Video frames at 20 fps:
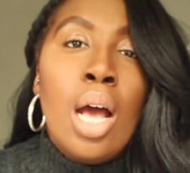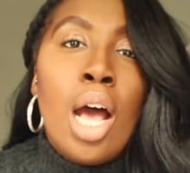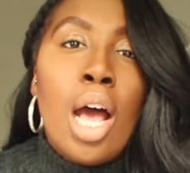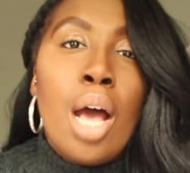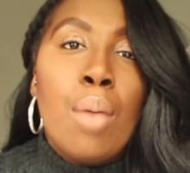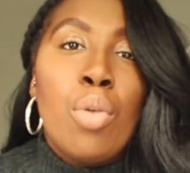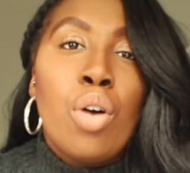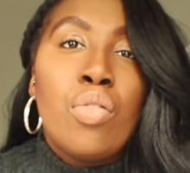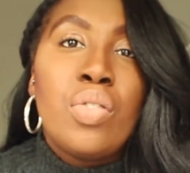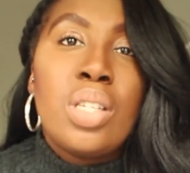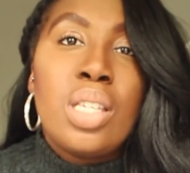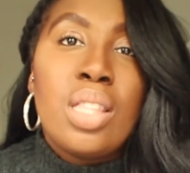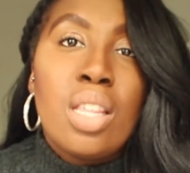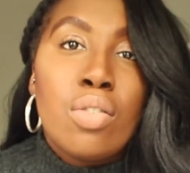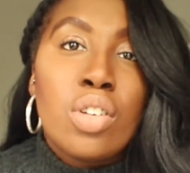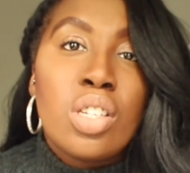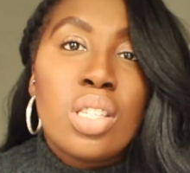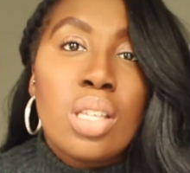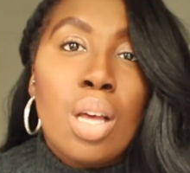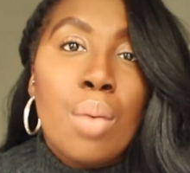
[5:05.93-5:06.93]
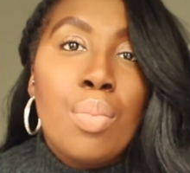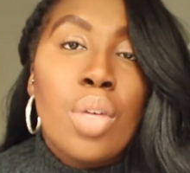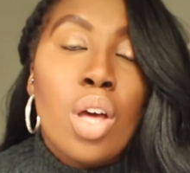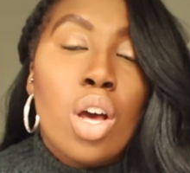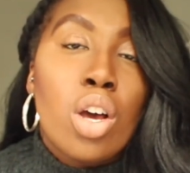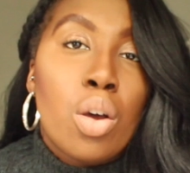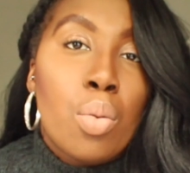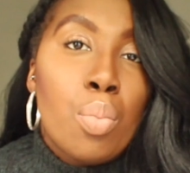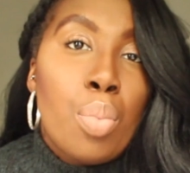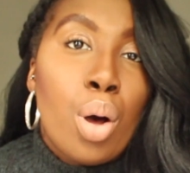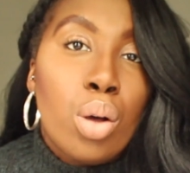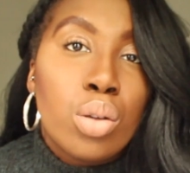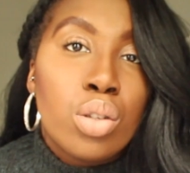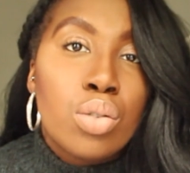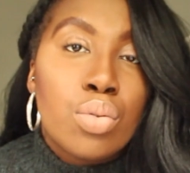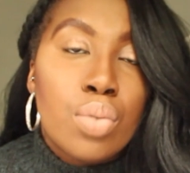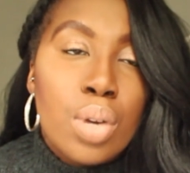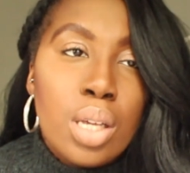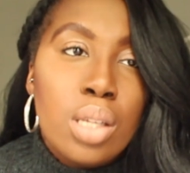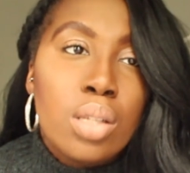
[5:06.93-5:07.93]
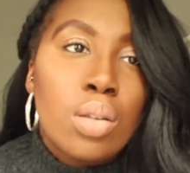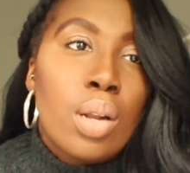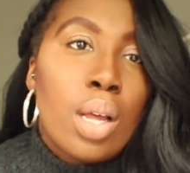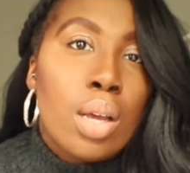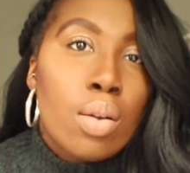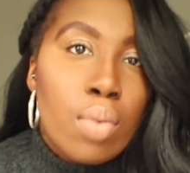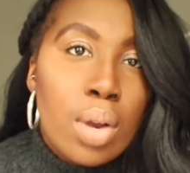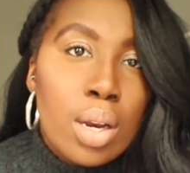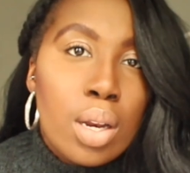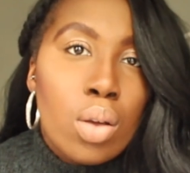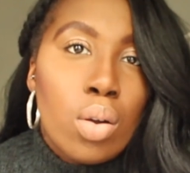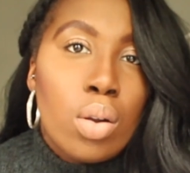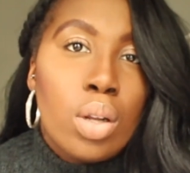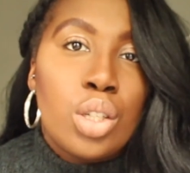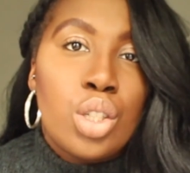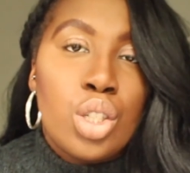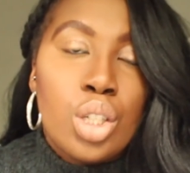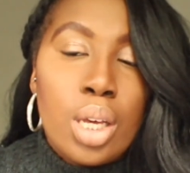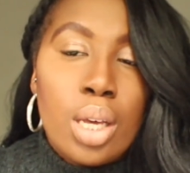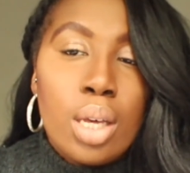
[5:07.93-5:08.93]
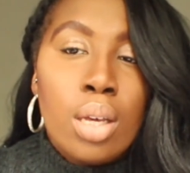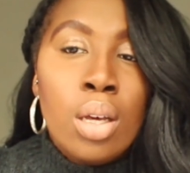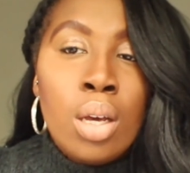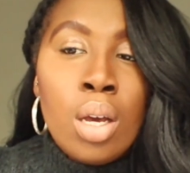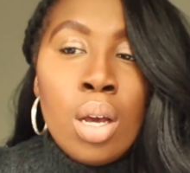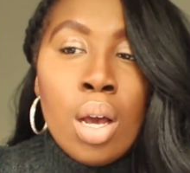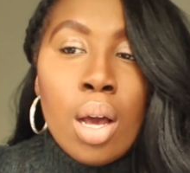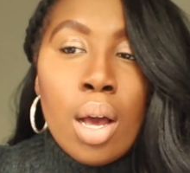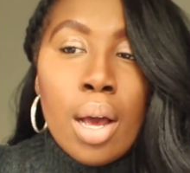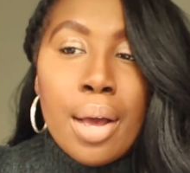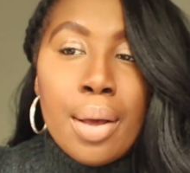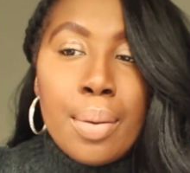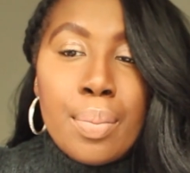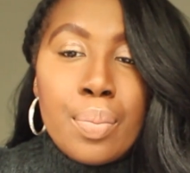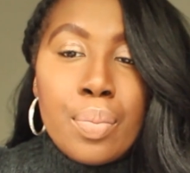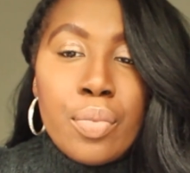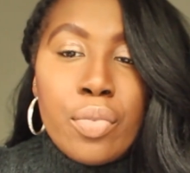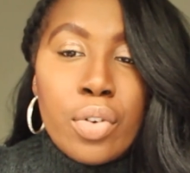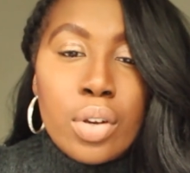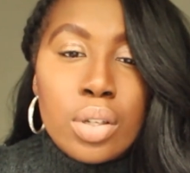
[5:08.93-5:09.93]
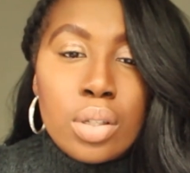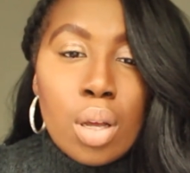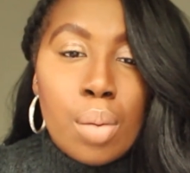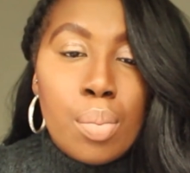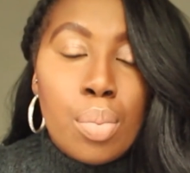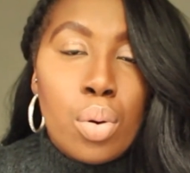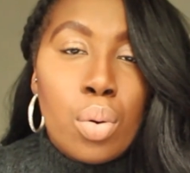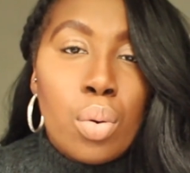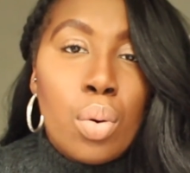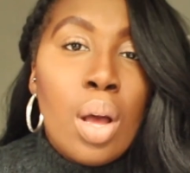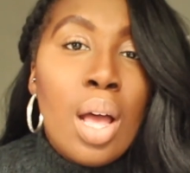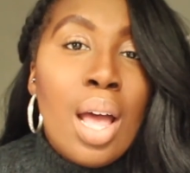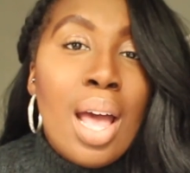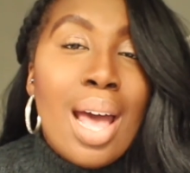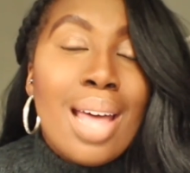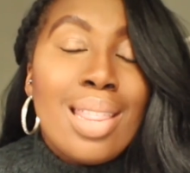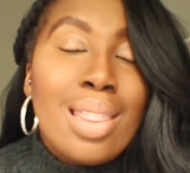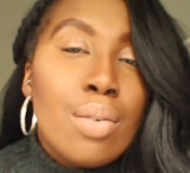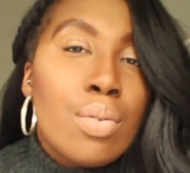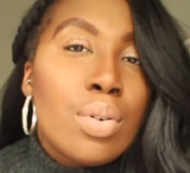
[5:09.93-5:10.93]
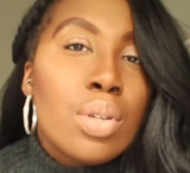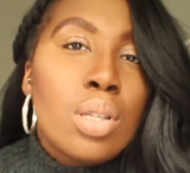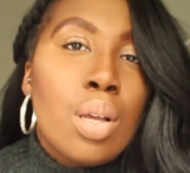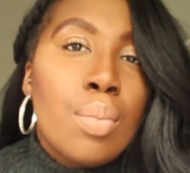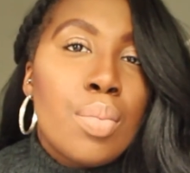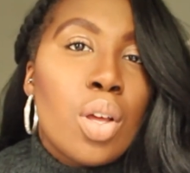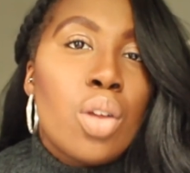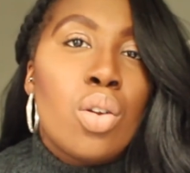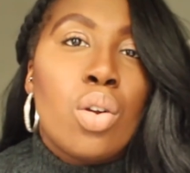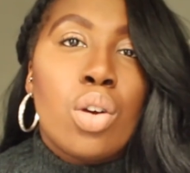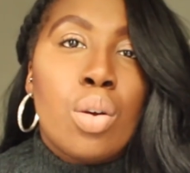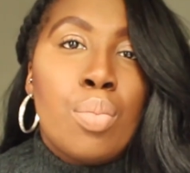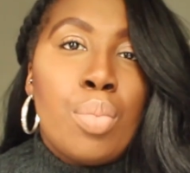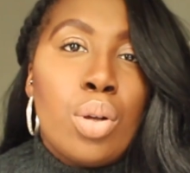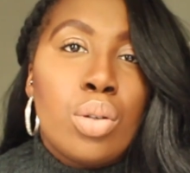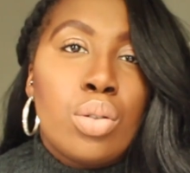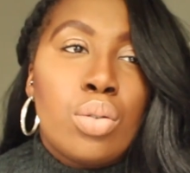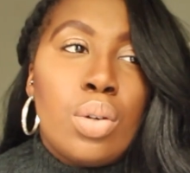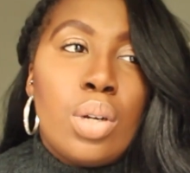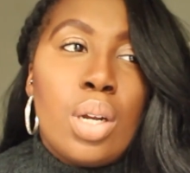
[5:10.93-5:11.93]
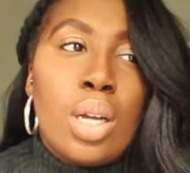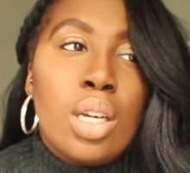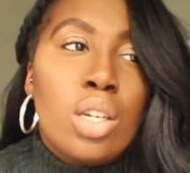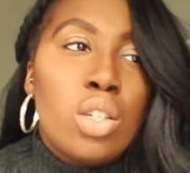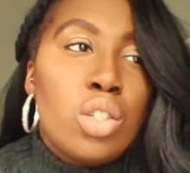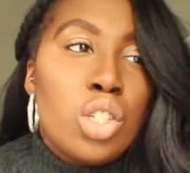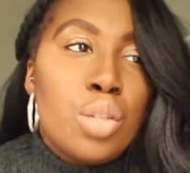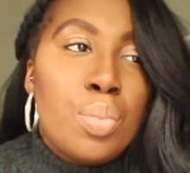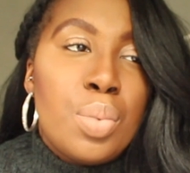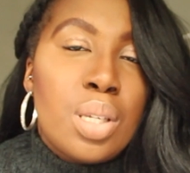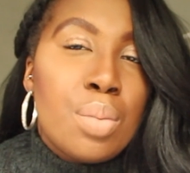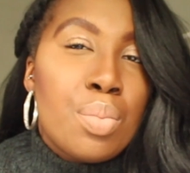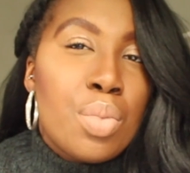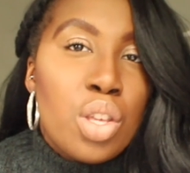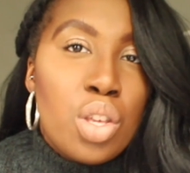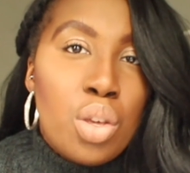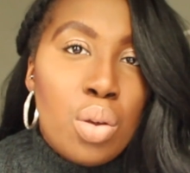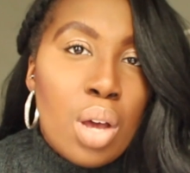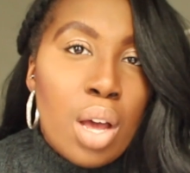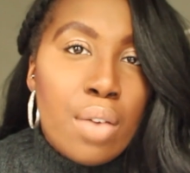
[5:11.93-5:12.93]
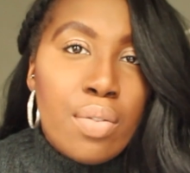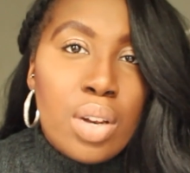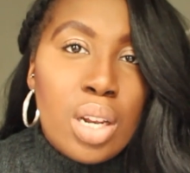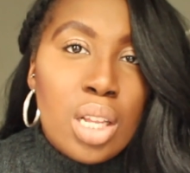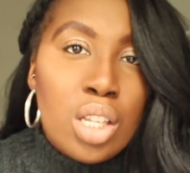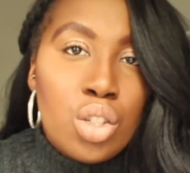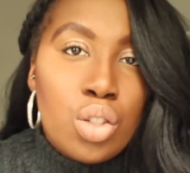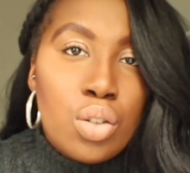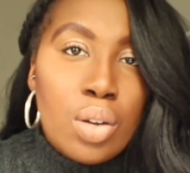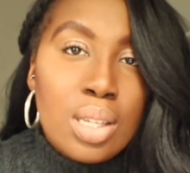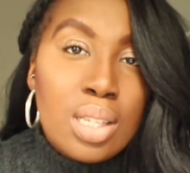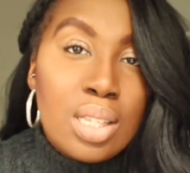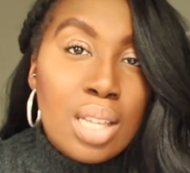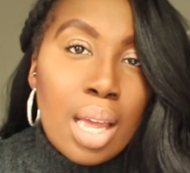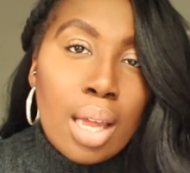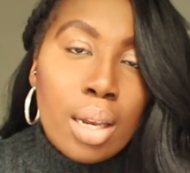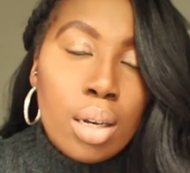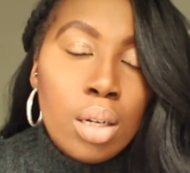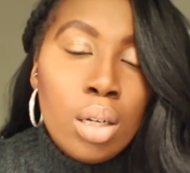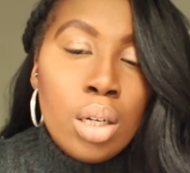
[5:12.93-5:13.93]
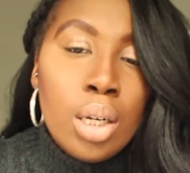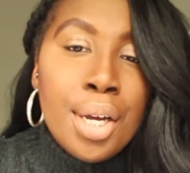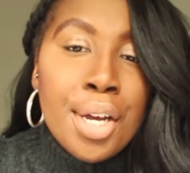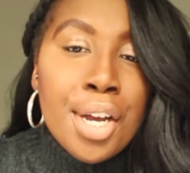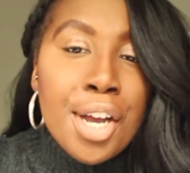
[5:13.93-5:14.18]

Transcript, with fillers: Obviously there are some that are compulsory, so like radiology, for example, and there are some that are not compulsory, that could just be something you have an interest in.